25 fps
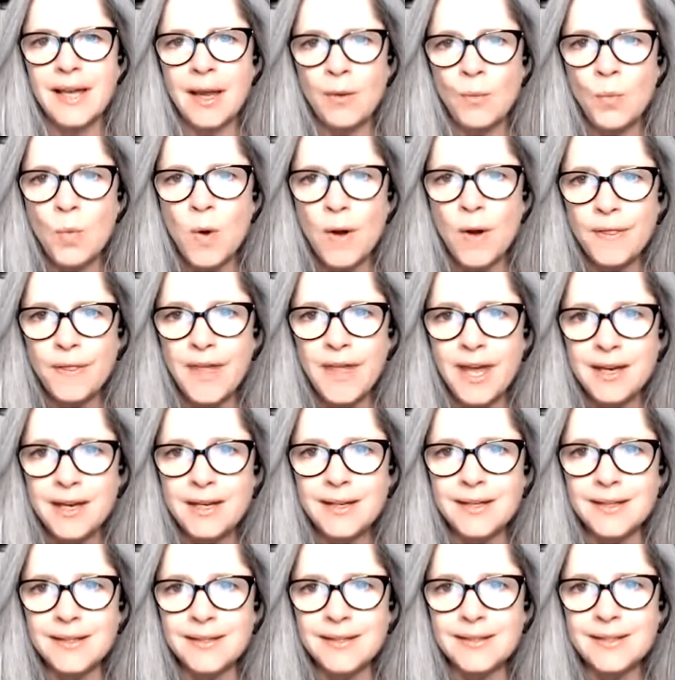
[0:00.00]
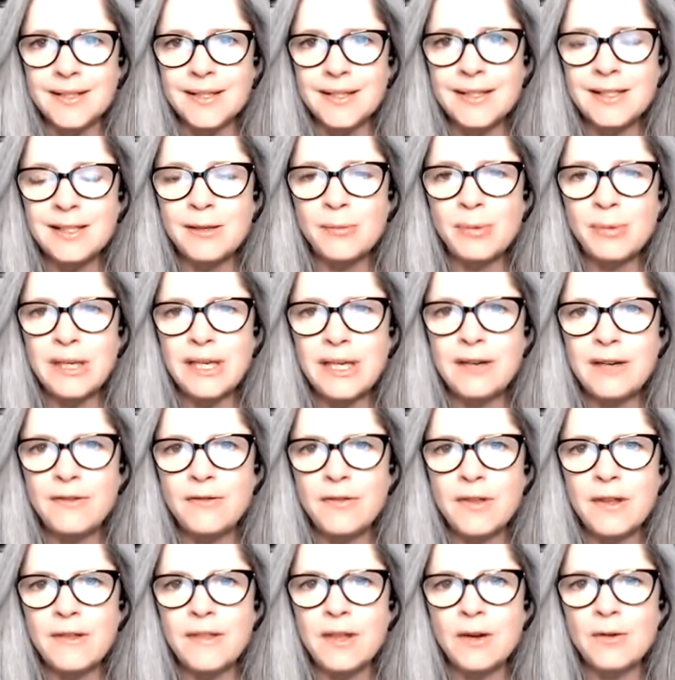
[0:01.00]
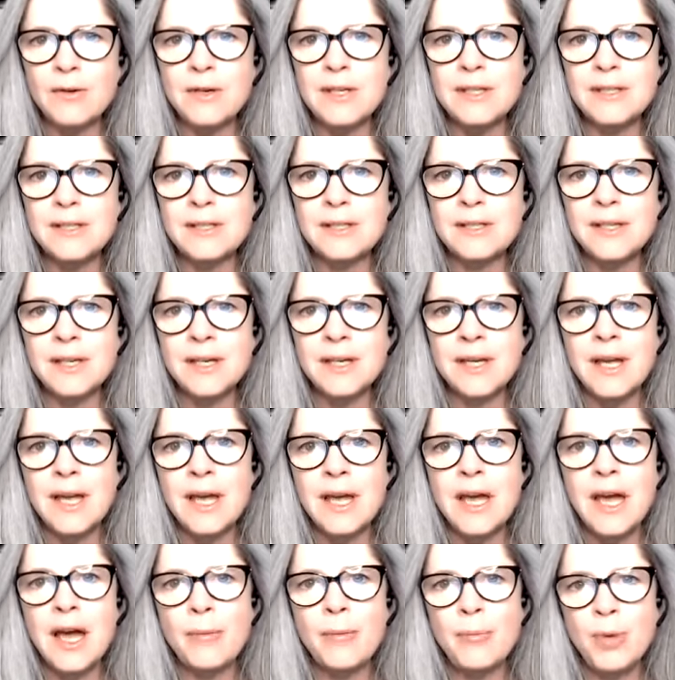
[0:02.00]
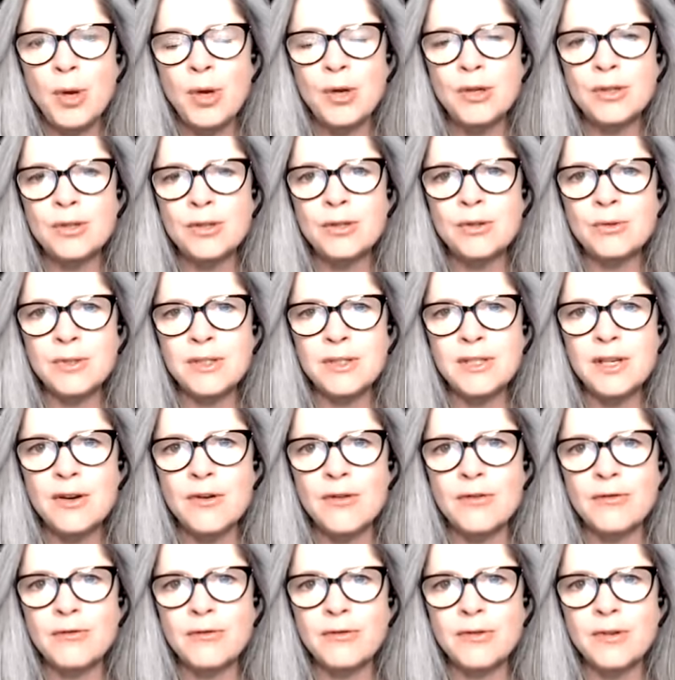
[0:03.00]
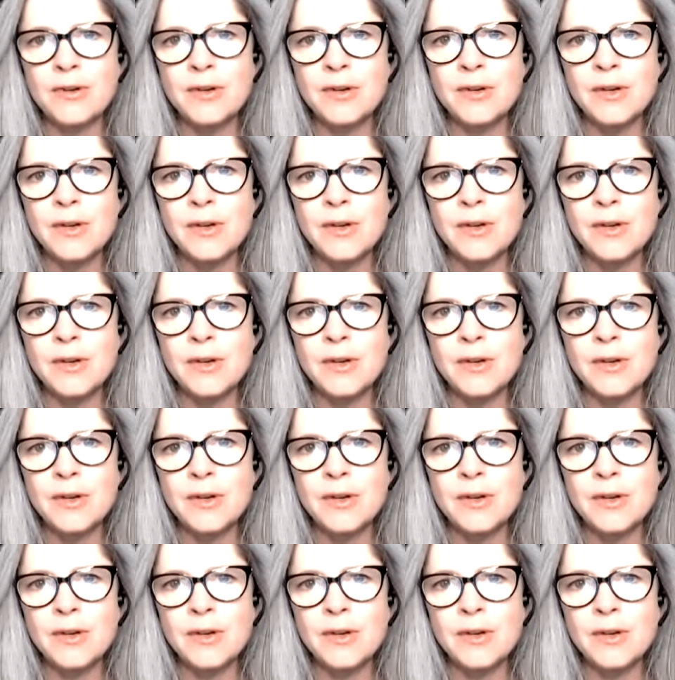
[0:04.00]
And what that is the belief that there is a personal self.